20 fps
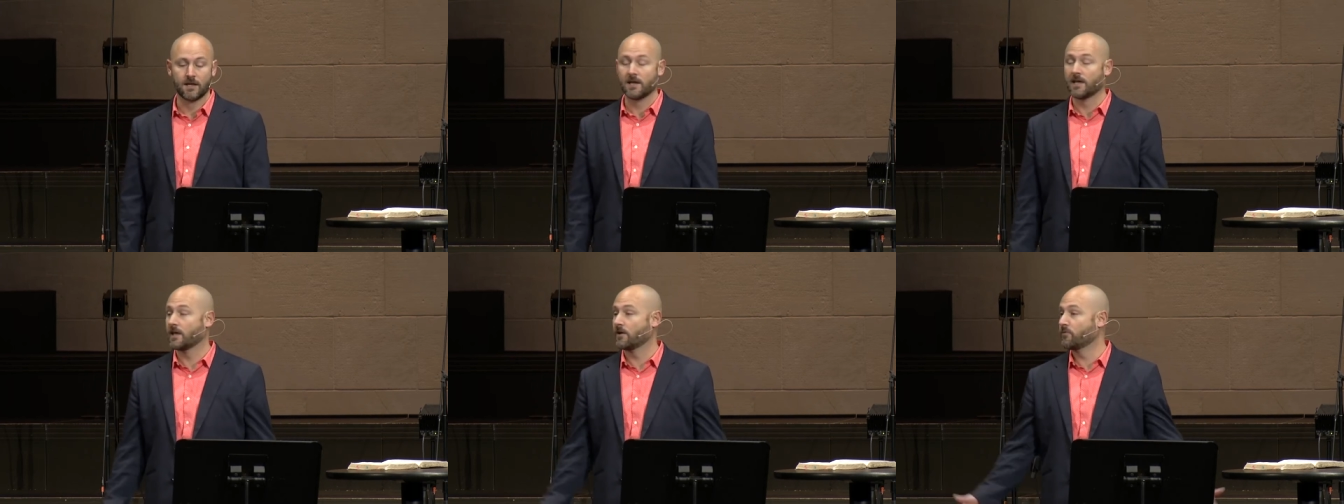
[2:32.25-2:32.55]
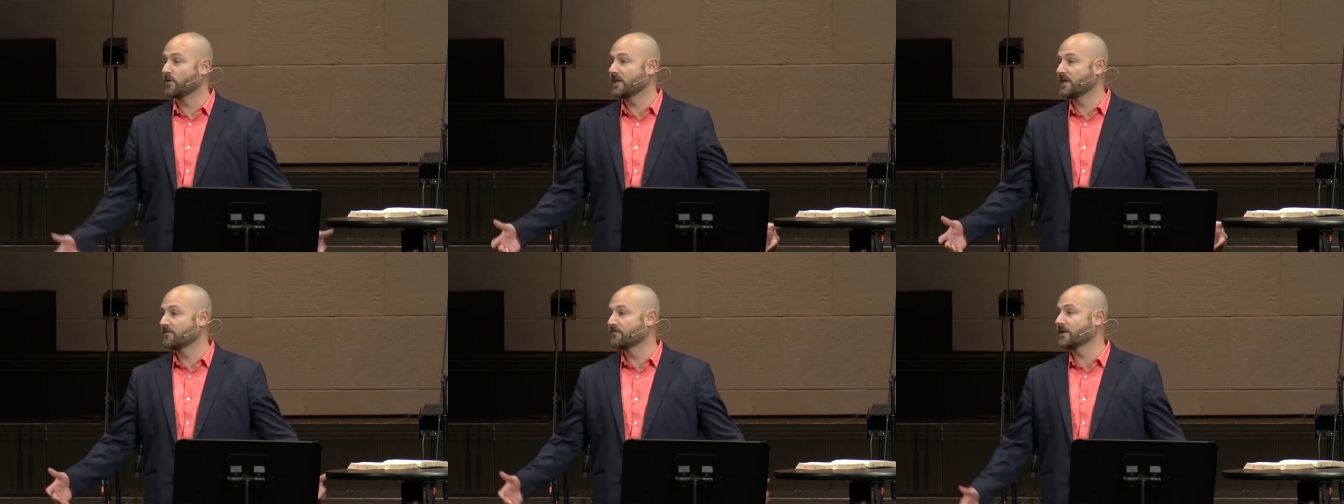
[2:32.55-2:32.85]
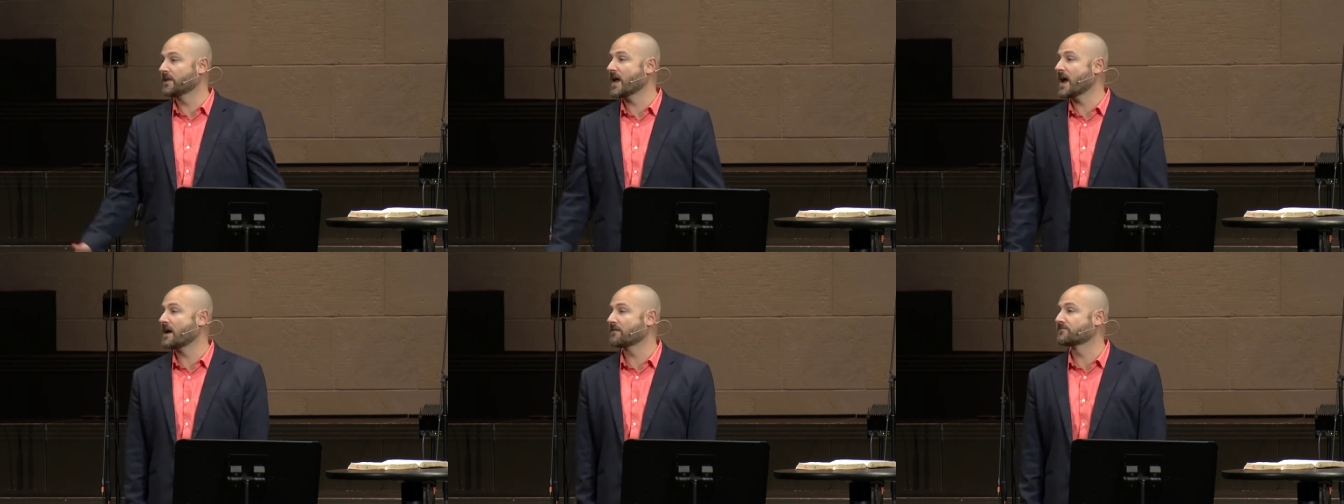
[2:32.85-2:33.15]
And we even
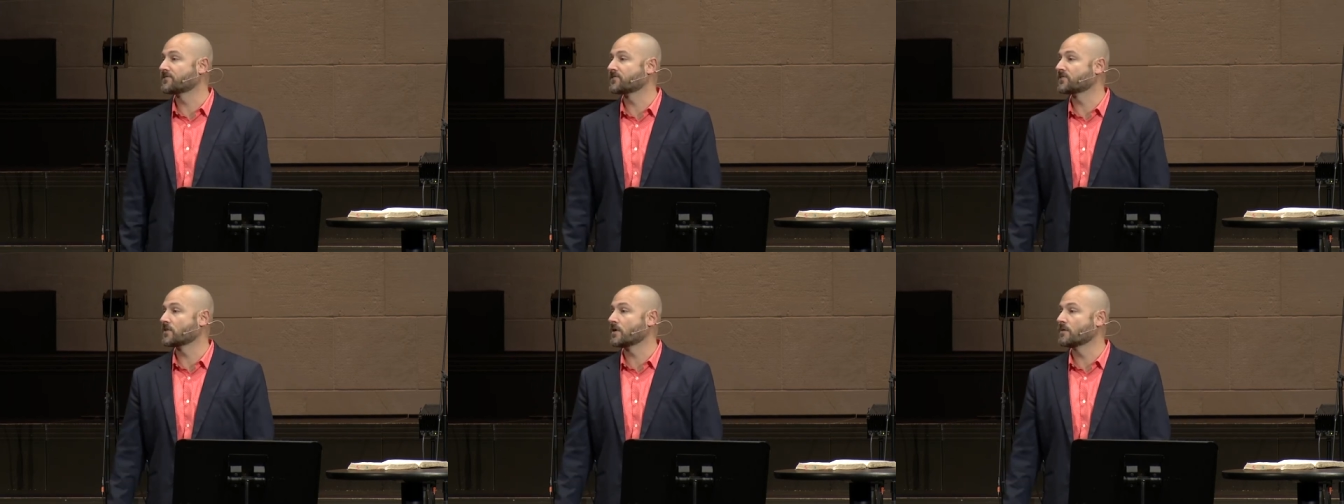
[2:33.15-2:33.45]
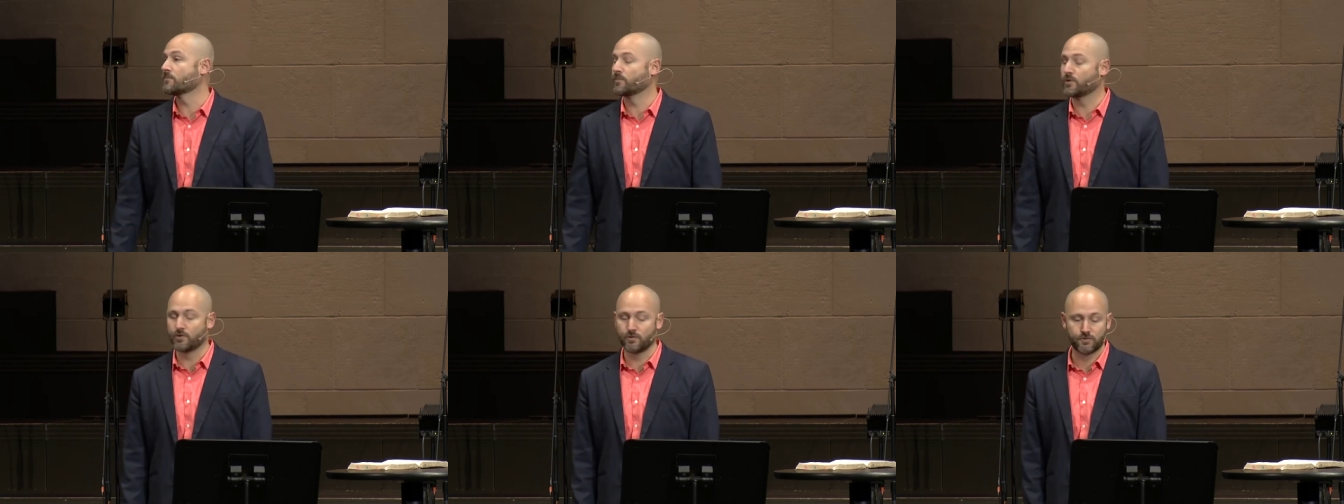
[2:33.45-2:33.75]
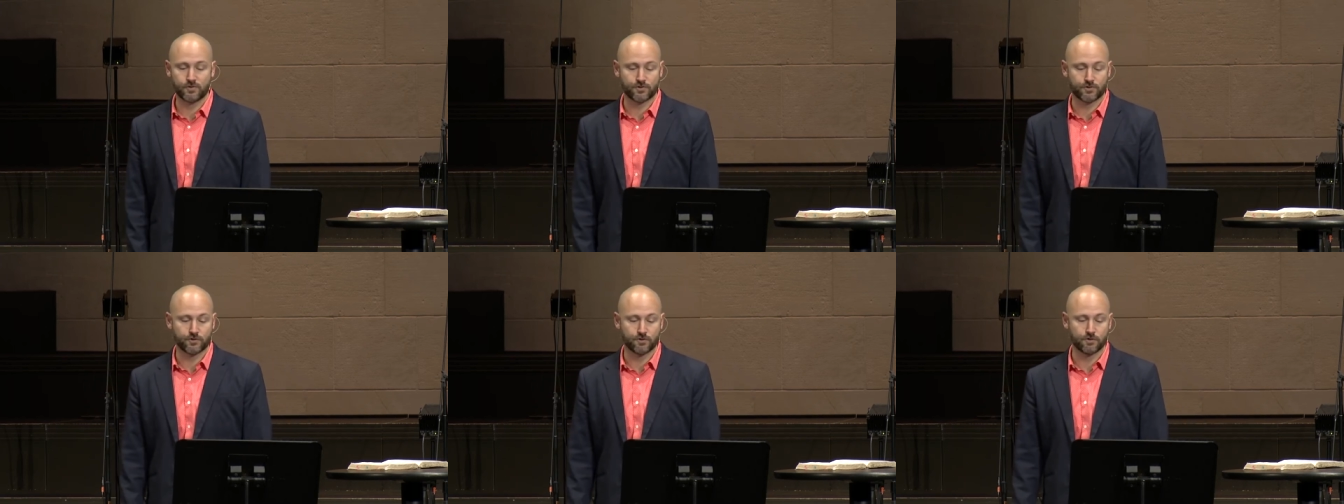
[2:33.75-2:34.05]
have some who
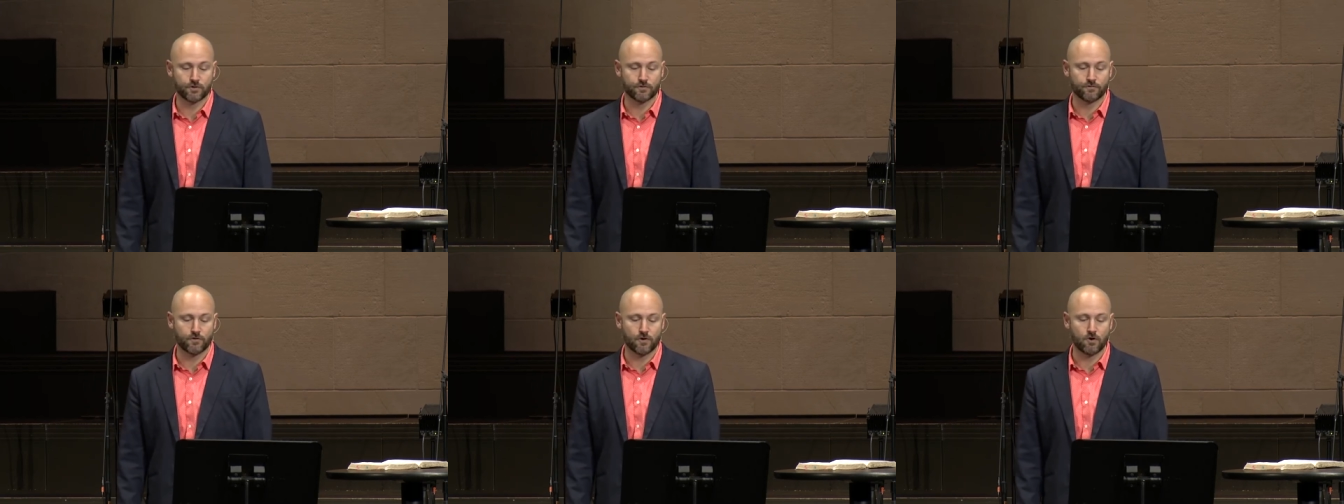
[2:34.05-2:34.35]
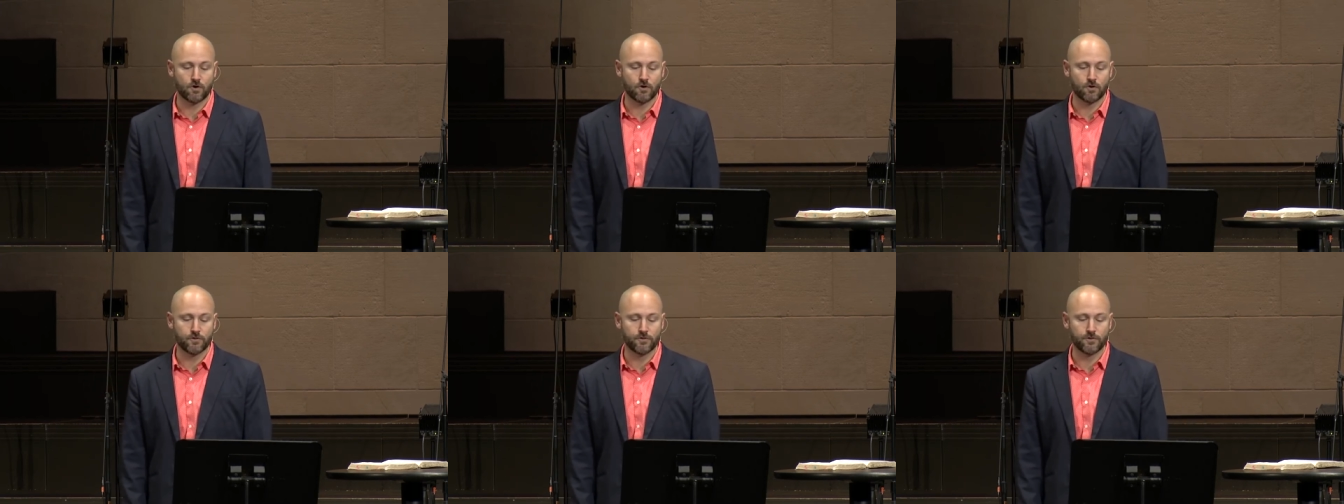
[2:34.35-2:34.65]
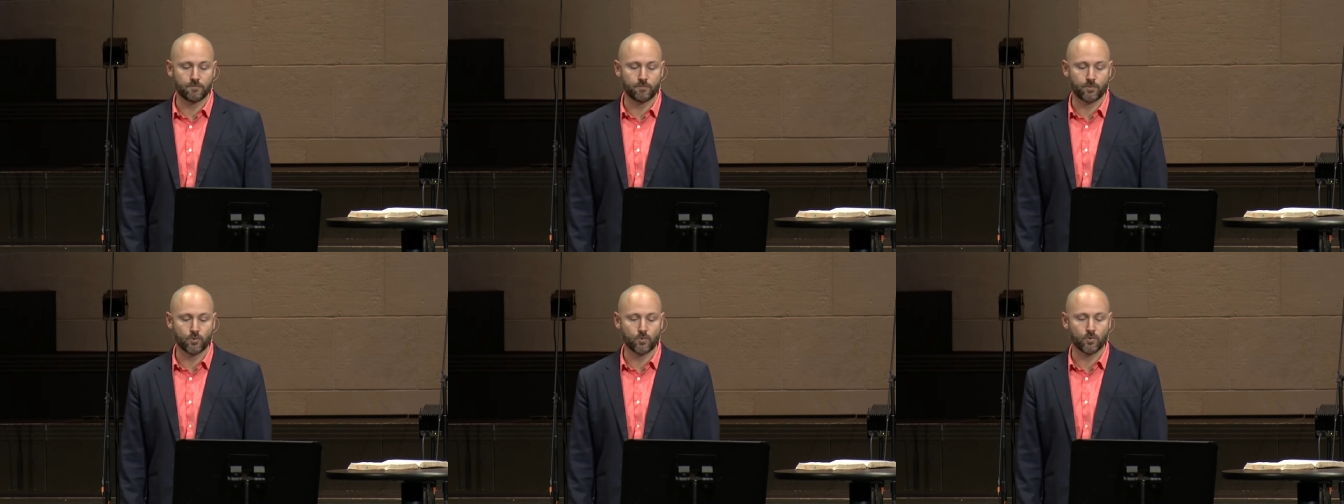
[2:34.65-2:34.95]
serve on the
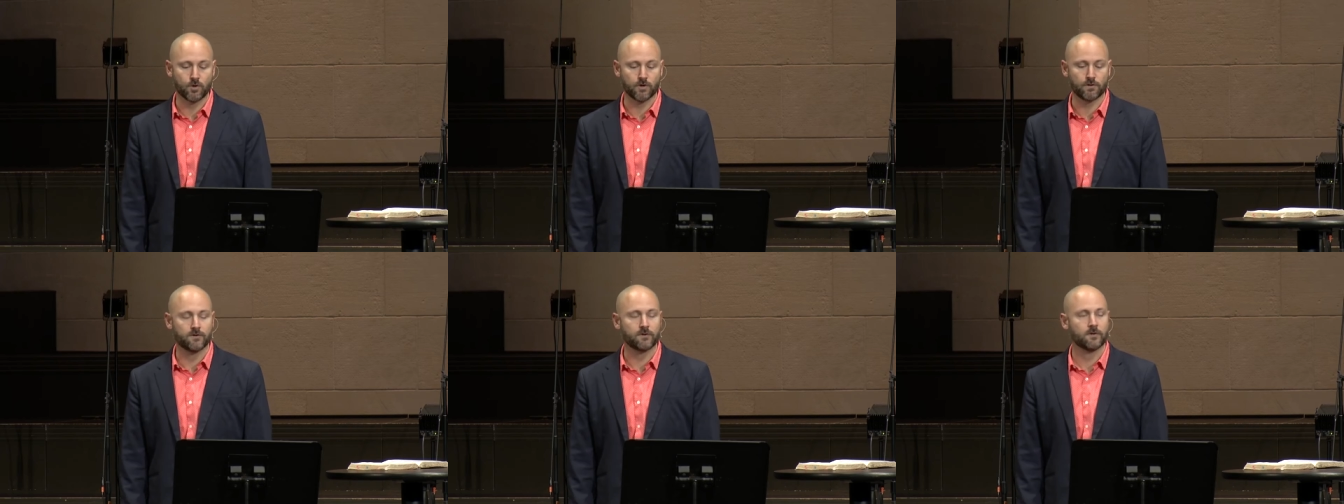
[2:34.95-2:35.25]
board